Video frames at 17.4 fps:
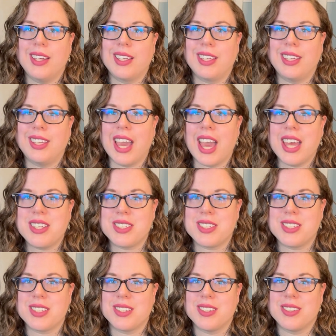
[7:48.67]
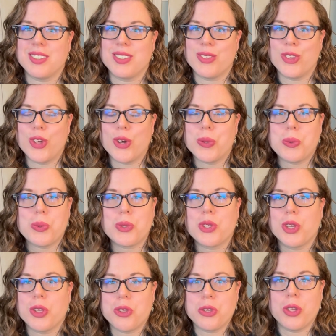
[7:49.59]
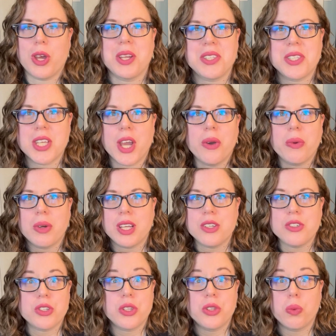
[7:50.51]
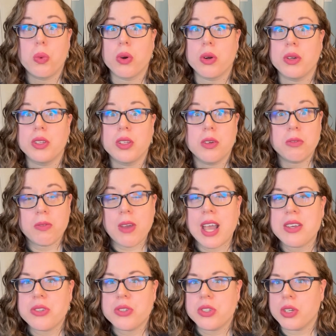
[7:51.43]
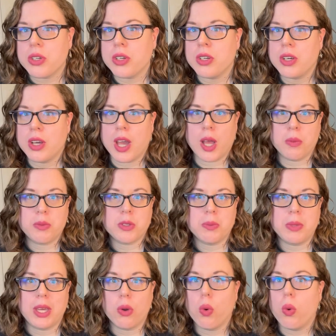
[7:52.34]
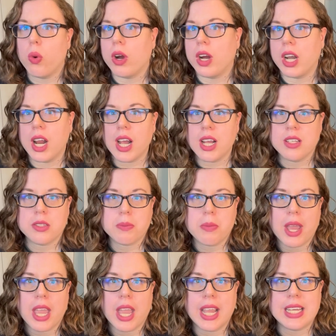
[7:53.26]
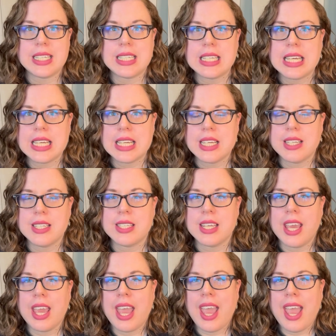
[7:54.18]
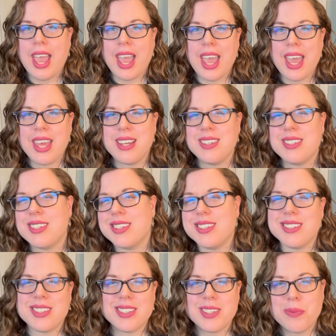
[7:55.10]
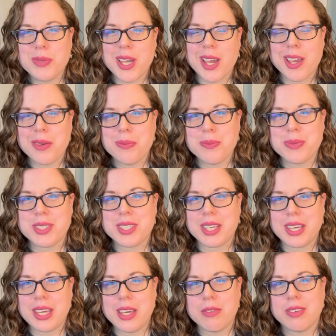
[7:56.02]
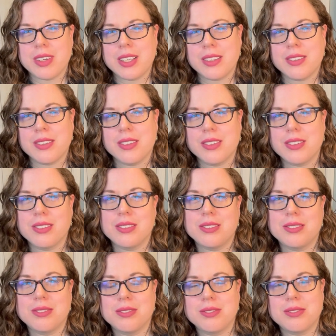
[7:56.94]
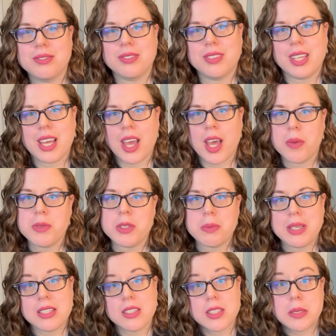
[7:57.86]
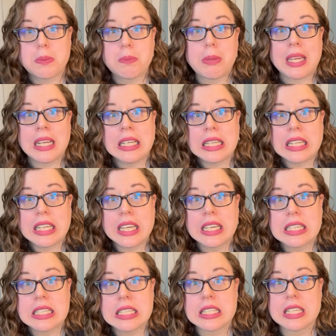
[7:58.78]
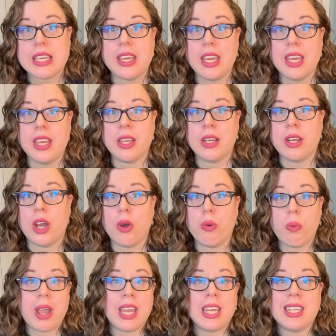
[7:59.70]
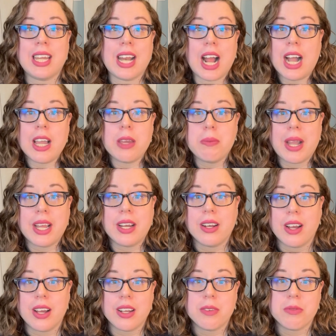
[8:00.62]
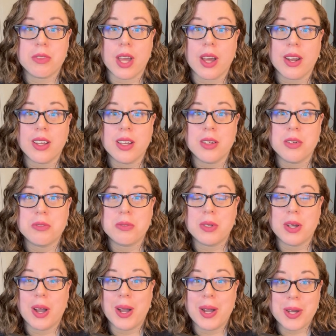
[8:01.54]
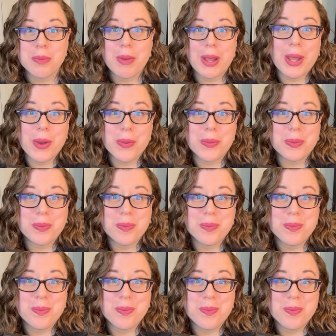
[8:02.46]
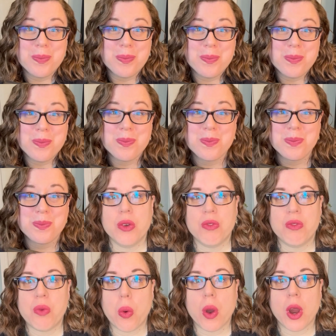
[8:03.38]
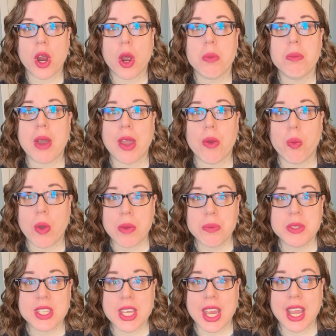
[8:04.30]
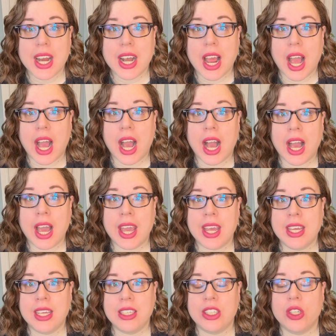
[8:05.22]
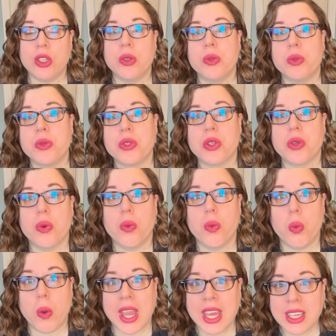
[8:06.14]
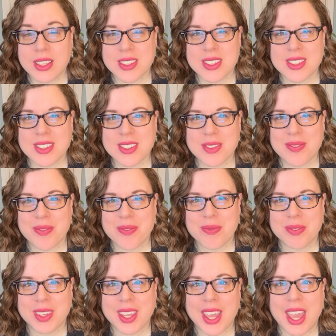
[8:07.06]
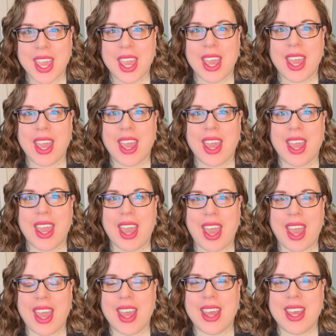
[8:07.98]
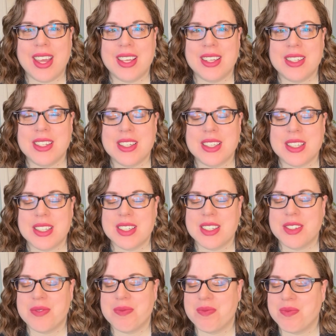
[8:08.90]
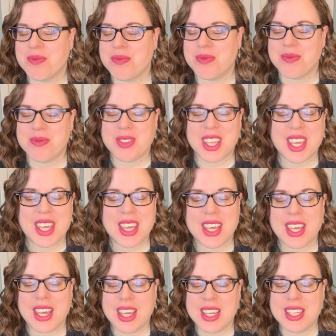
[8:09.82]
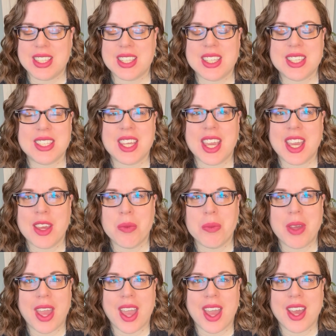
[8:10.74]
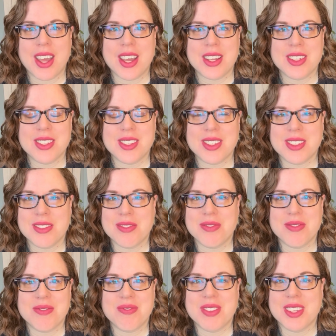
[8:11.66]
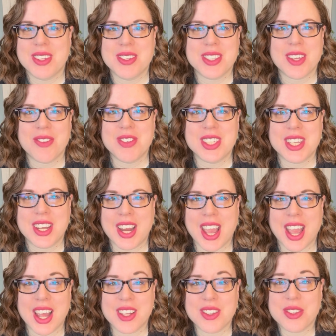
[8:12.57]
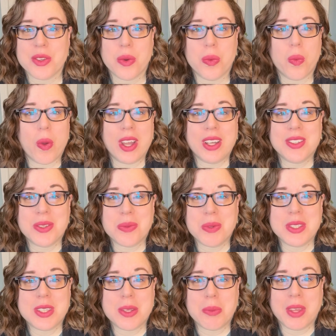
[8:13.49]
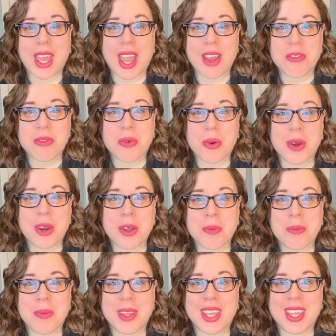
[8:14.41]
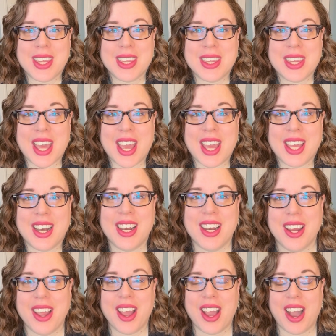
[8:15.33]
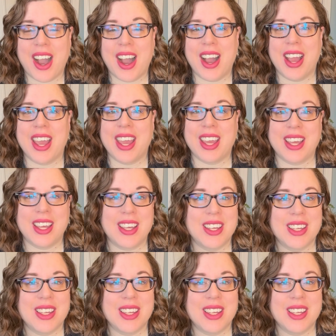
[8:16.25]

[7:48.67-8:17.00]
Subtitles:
get those thoughts out into the world faster, helps me organize my ideas, and sometimes even helps me spin things in a way that I might not have thought of on own. For my website, I use Wix, and it's the same as 17 Hats. Wix was the platform that I